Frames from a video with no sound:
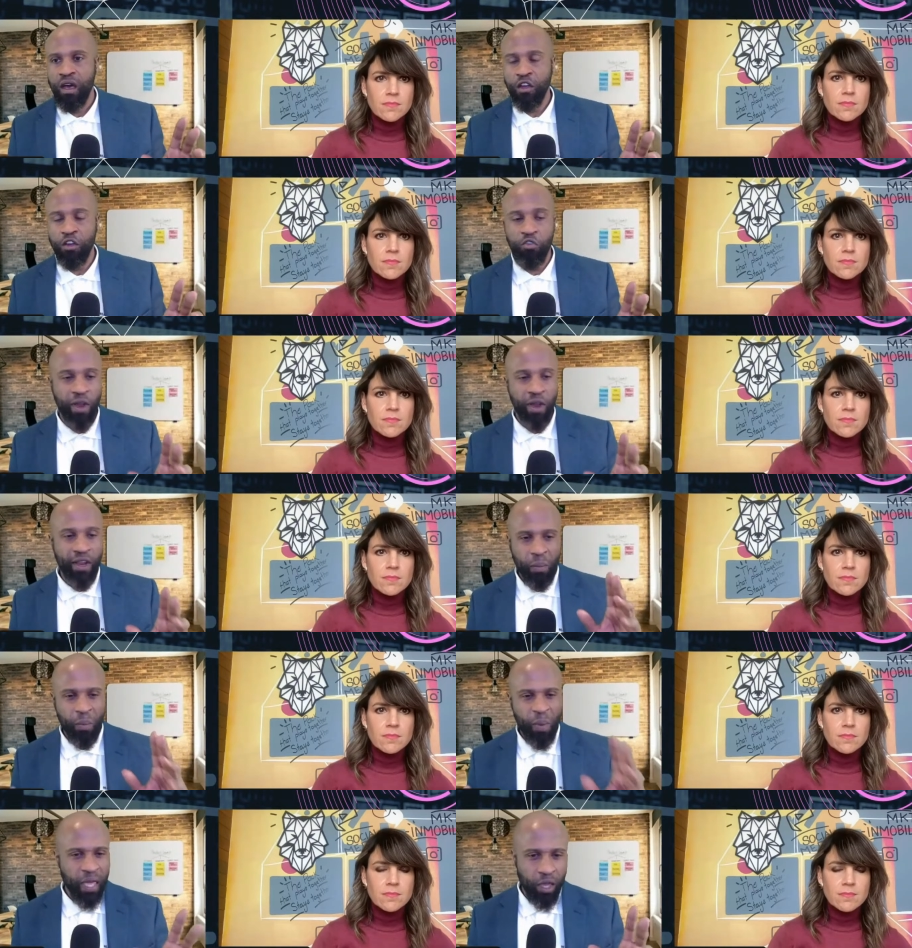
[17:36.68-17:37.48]
Speaker 1: a
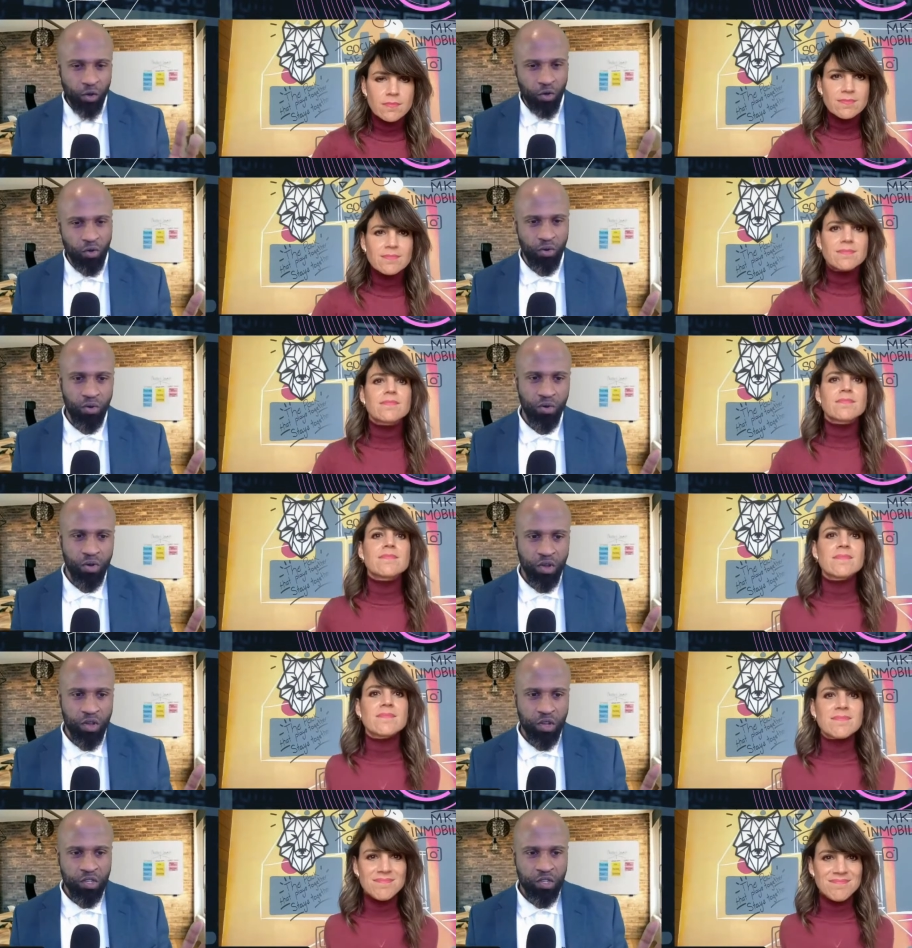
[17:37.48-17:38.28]
great appeal.
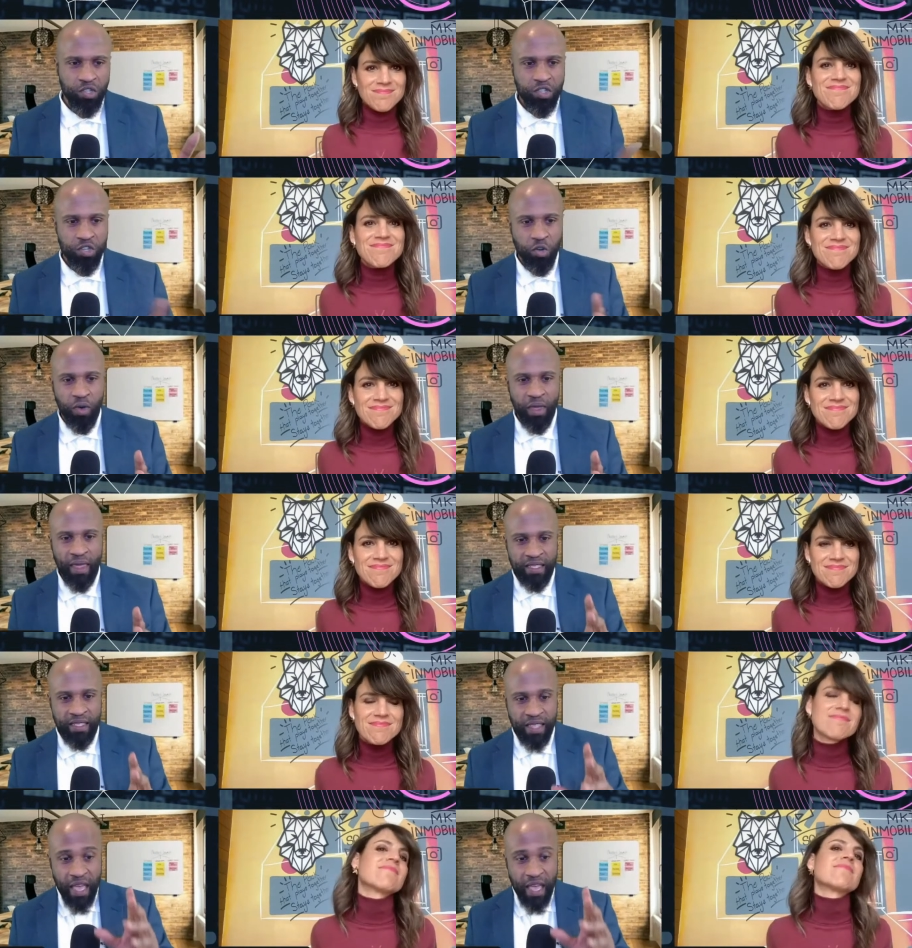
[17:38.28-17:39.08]
So
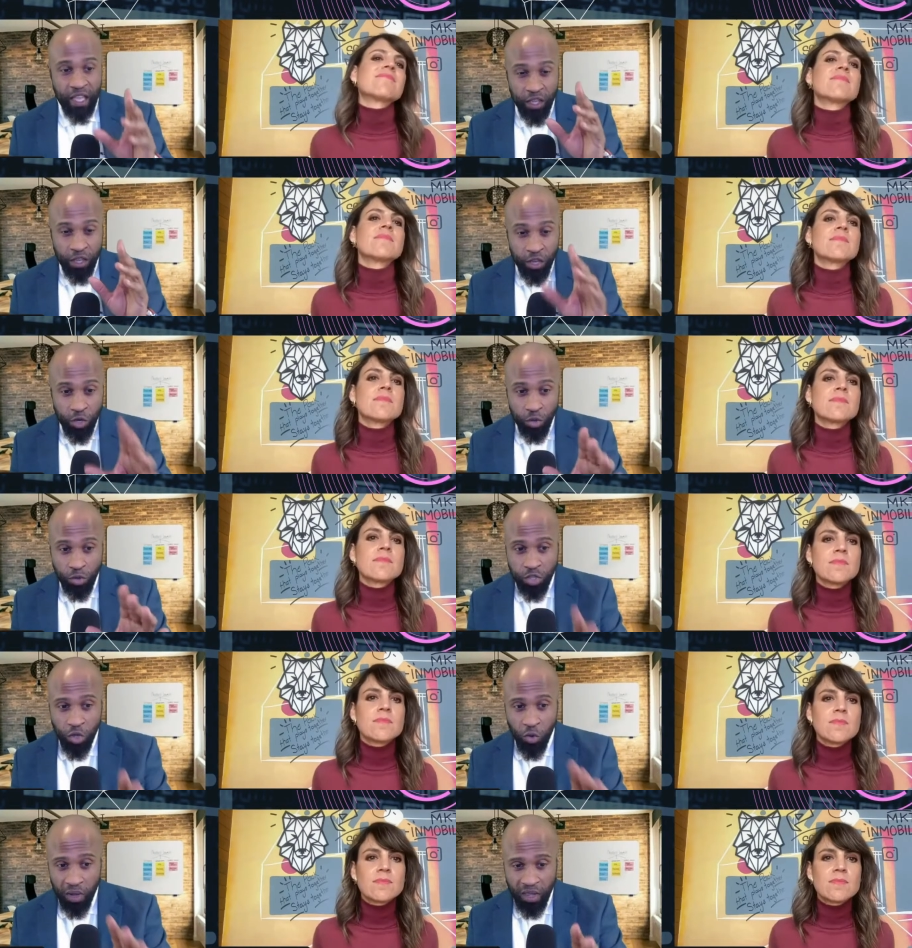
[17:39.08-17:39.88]
is that
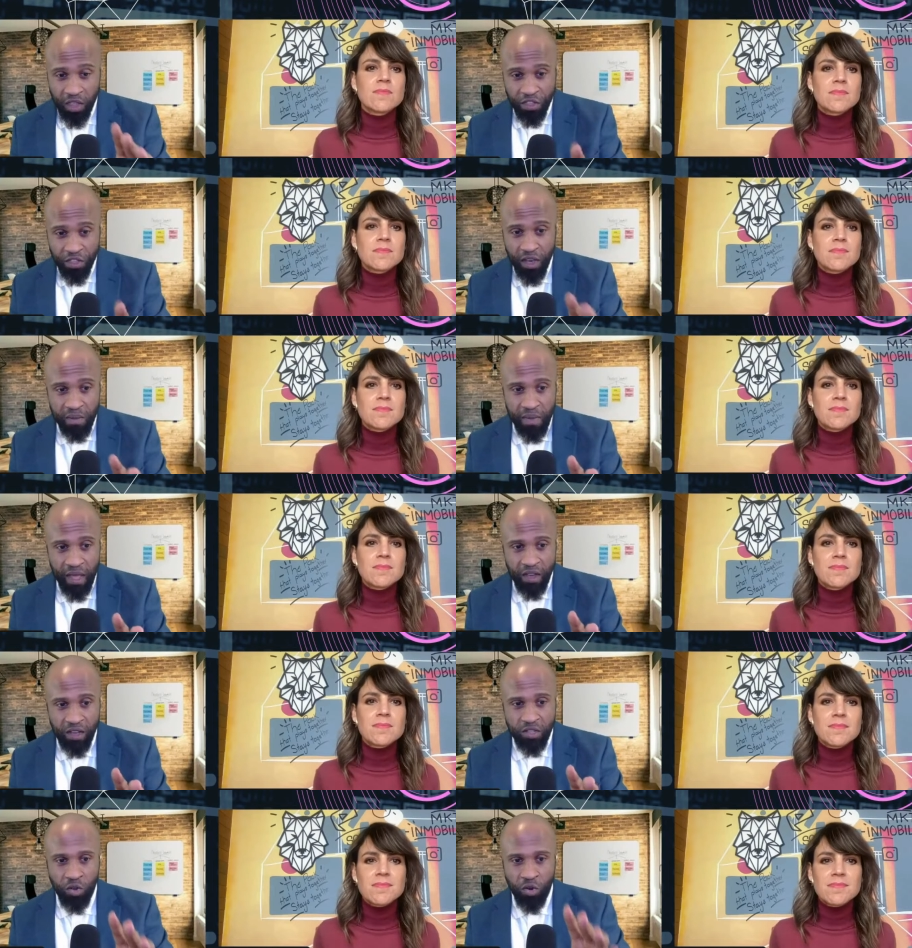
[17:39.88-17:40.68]
you doing the
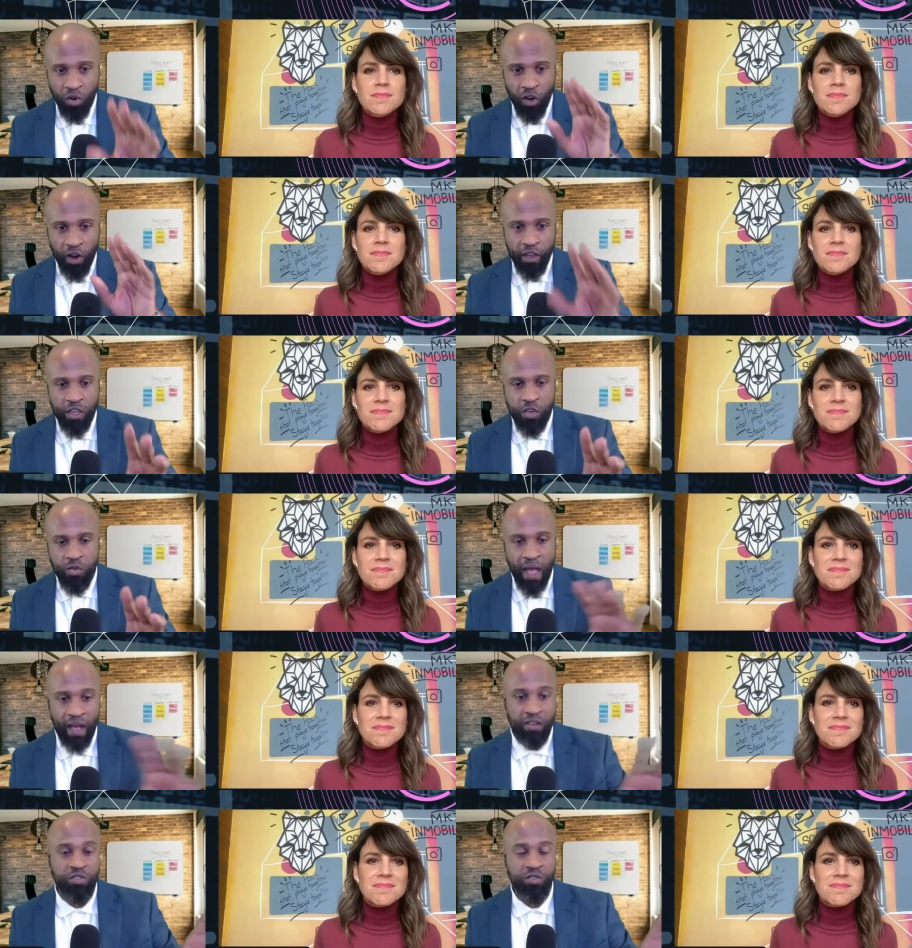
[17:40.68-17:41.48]
thumbnails or are
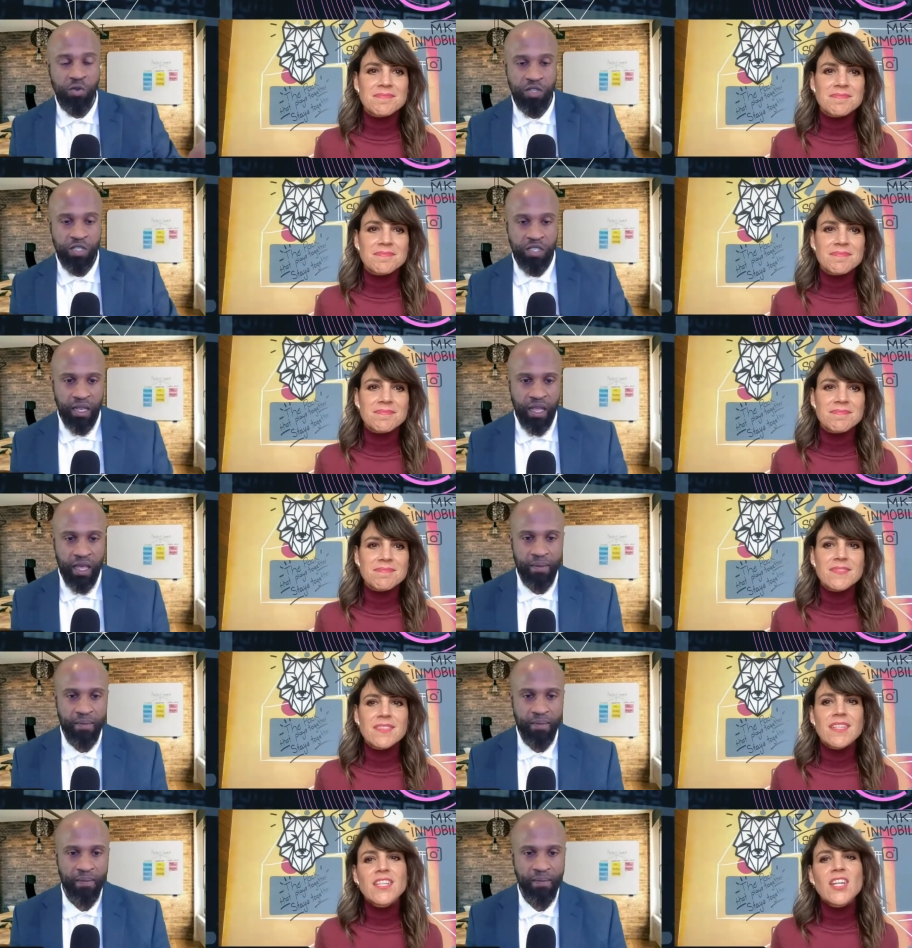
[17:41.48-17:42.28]
you outsourcing
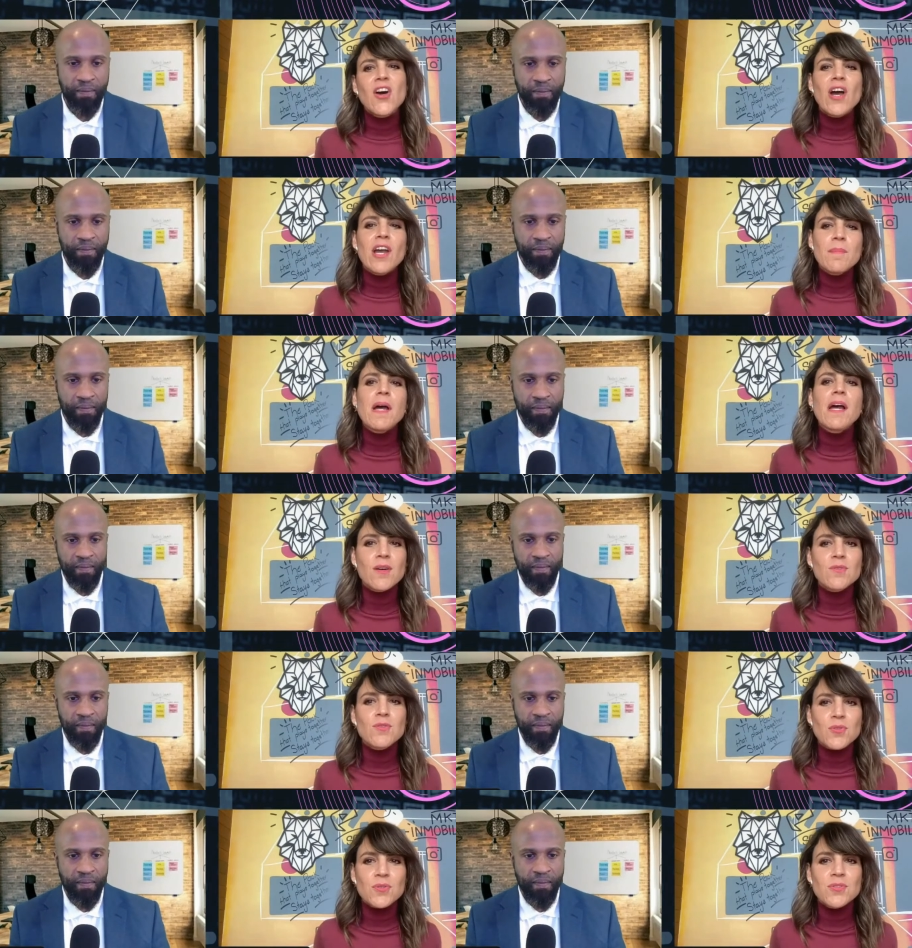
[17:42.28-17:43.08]
that?
Speaker 2: No, I'm
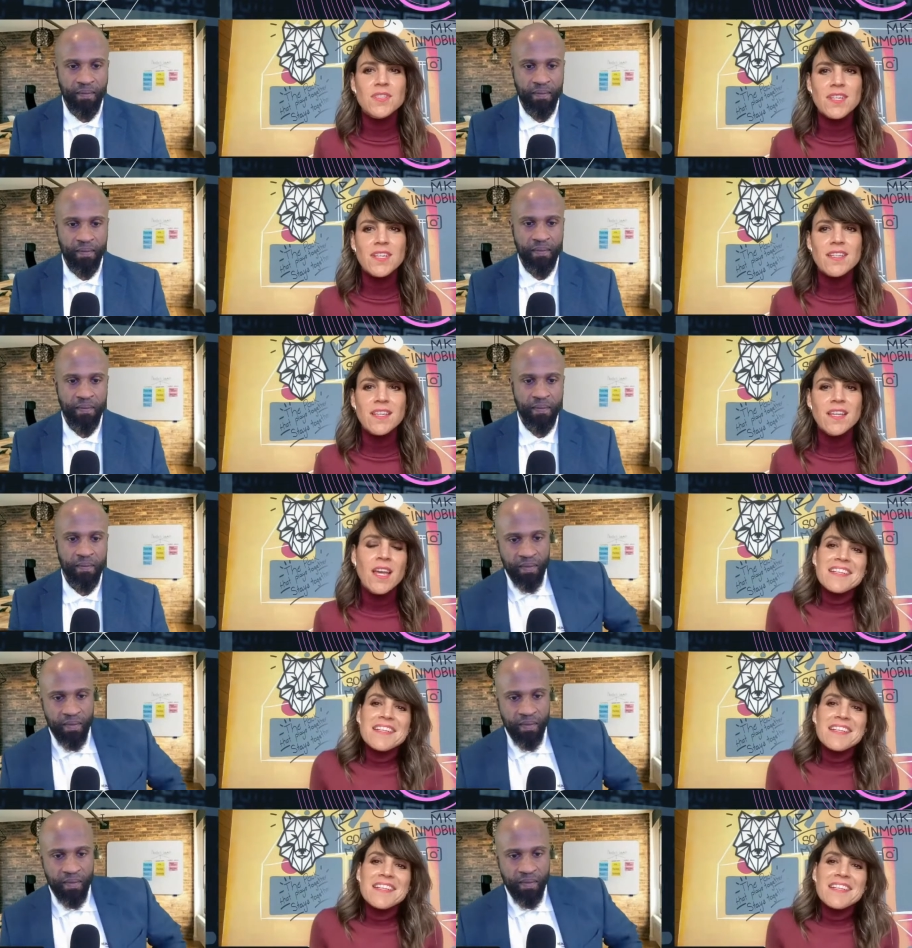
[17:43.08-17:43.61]
outsourcing.